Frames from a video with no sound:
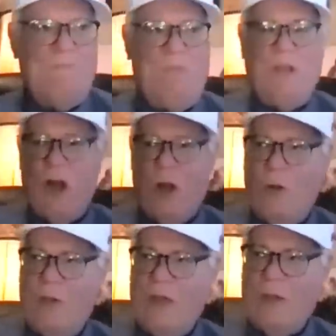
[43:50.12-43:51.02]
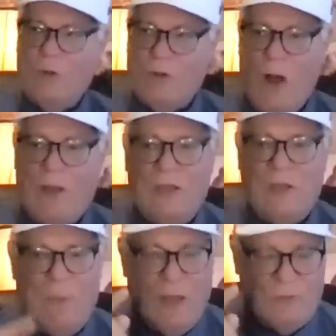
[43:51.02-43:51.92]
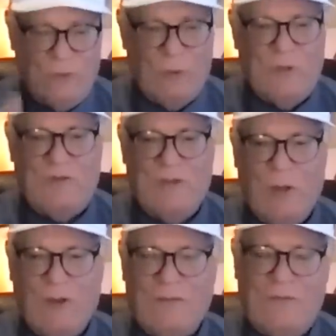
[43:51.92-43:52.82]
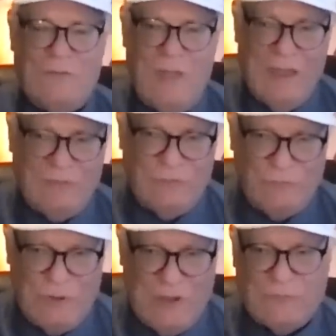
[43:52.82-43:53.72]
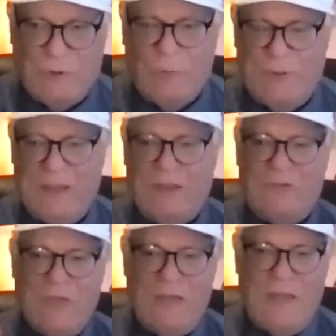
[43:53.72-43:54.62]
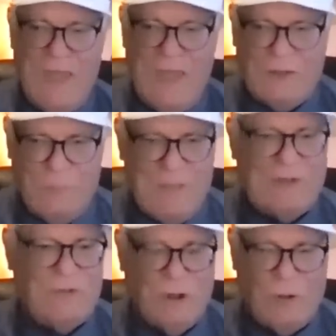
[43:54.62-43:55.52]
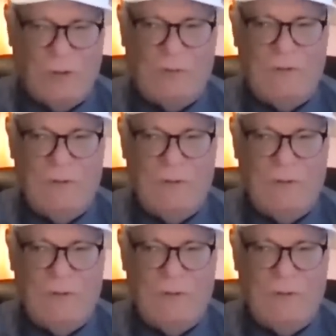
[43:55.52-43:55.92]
And we're talking about human Terrans, extraterrestrial beings, and dimensional